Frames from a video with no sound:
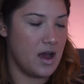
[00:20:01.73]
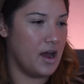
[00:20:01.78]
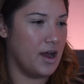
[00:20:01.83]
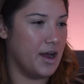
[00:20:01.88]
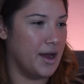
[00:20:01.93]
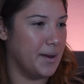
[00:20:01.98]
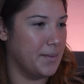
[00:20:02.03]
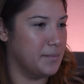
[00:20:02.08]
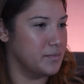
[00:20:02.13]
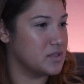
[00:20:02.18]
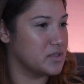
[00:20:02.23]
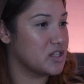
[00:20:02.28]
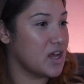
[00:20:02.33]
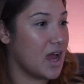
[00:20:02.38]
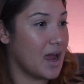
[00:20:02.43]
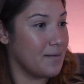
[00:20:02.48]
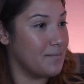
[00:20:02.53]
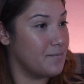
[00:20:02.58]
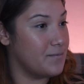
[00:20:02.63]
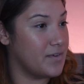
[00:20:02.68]
So
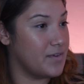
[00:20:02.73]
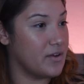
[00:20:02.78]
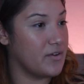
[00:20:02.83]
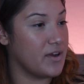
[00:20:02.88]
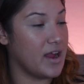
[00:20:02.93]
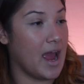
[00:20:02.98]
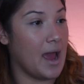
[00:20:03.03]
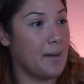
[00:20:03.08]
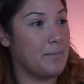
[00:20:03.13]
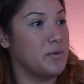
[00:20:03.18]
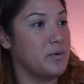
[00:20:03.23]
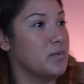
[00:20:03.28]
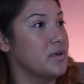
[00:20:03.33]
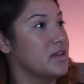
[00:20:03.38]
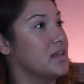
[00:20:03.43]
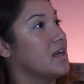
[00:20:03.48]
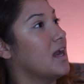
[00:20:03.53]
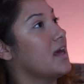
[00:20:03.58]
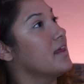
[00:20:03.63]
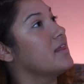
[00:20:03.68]
I'm very happy
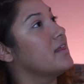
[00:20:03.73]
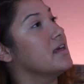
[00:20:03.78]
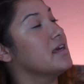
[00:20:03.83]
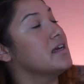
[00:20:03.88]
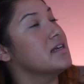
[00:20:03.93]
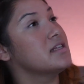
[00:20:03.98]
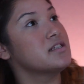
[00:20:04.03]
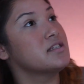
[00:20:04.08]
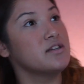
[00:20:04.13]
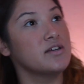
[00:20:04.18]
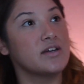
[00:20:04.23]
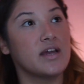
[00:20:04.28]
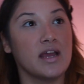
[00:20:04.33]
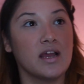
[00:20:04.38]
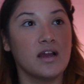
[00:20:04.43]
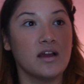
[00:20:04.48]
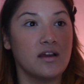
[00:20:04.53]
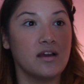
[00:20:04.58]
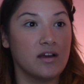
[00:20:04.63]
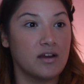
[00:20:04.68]
with it. I think it's
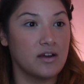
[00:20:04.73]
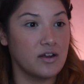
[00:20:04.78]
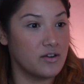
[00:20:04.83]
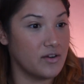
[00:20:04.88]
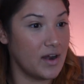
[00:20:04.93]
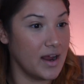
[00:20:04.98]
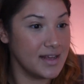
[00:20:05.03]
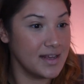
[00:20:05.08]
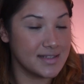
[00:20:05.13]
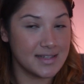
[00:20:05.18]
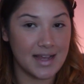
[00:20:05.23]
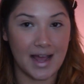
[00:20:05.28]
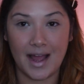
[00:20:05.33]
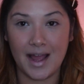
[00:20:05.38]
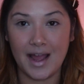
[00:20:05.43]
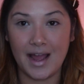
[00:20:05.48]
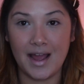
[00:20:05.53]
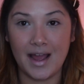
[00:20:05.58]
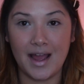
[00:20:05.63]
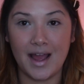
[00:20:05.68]
looking great.
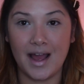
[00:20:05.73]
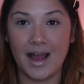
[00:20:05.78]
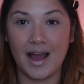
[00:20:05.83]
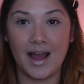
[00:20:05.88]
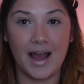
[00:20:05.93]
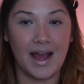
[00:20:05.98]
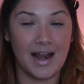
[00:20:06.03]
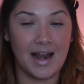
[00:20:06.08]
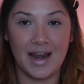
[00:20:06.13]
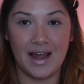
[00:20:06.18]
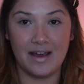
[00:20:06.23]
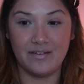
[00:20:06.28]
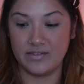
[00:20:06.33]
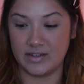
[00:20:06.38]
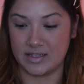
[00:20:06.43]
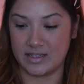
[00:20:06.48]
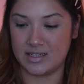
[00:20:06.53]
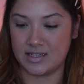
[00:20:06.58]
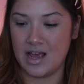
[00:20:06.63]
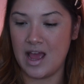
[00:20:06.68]
I love
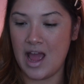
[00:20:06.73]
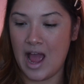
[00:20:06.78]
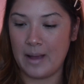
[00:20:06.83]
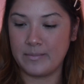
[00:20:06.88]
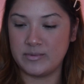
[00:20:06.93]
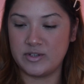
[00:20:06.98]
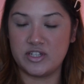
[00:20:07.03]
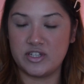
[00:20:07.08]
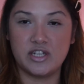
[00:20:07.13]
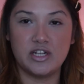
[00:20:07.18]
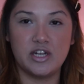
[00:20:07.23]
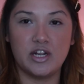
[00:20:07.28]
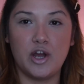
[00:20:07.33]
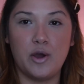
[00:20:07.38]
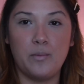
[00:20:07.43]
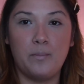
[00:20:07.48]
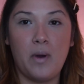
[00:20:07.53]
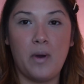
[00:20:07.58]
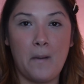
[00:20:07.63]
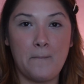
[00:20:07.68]
it. I'm just gonna
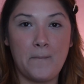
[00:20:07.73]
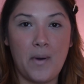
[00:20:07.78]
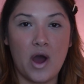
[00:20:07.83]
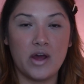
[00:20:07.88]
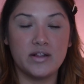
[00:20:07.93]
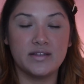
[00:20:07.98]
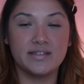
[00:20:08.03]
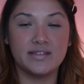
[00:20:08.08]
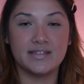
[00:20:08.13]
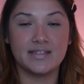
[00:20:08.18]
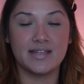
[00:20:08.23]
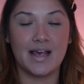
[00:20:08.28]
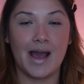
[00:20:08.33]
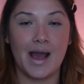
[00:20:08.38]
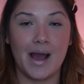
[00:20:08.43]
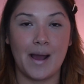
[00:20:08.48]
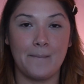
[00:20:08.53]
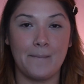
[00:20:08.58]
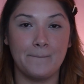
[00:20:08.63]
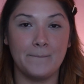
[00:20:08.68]
go pop on
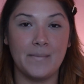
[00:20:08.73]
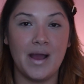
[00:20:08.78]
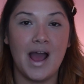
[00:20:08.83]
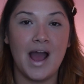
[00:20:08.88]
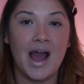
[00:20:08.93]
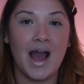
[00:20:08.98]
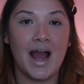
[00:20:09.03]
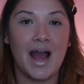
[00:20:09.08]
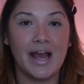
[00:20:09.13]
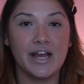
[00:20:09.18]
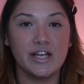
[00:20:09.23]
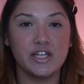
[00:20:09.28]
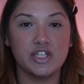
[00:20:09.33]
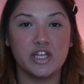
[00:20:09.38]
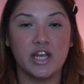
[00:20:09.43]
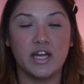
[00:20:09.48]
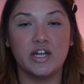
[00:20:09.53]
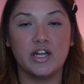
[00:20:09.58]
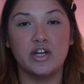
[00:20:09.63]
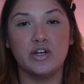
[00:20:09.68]
some
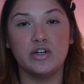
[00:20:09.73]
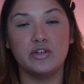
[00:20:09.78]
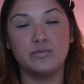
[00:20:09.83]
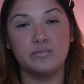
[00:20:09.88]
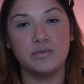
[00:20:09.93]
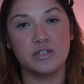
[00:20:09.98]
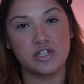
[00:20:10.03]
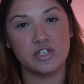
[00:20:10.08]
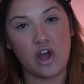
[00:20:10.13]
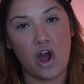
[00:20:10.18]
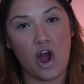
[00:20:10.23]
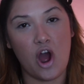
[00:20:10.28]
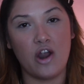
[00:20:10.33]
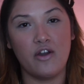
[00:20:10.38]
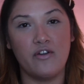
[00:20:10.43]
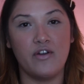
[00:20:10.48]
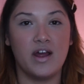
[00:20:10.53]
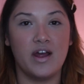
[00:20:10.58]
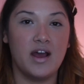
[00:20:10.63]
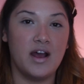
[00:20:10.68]
eyeshadow,
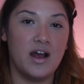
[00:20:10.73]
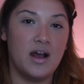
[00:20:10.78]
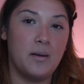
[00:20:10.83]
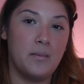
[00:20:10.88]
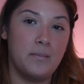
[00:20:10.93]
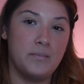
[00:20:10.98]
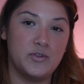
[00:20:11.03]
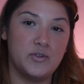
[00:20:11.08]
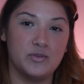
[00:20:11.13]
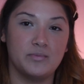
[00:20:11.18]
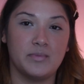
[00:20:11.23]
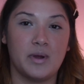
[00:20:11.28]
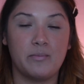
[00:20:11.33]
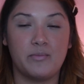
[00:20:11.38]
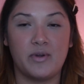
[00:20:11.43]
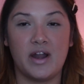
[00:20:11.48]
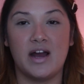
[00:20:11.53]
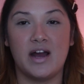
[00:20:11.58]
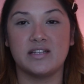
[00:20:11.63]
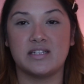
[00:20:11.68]
mascara, do my
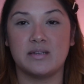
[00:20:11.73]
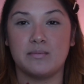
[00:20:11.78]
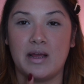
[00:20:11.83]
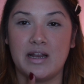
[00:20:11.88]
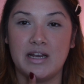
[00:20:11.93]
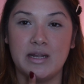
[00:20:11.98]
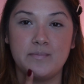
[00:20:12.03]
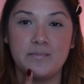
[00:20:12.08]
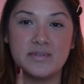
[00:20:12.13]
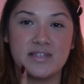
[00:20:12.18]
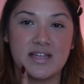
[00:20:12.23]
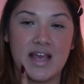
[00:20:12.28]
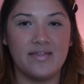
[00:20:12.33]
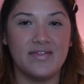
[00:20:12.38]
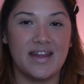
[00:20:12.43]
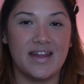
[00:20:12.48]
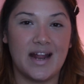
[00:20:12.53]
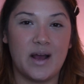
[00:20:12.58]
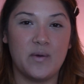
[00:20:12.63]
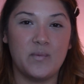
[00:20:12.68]
brows and my lips,
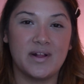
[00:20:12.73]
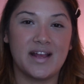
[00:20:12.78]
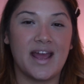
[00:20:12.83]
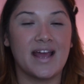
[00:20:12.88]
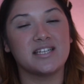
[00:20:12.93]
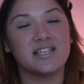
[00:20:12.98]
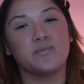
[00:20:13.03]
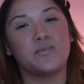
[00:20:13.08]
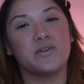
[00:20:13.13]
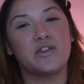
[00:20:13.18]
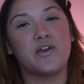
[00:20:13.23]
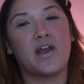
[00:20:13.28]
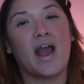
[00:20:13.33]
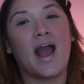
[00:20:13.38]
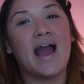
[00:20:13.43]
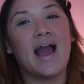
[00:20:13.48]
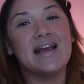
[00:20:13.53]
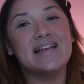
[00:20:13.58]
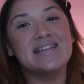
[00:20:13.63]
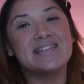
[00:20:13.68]
and then I will catch up with you
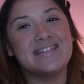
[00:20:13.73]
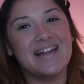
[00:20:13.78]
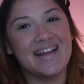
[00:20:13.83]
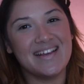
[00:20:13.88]
guys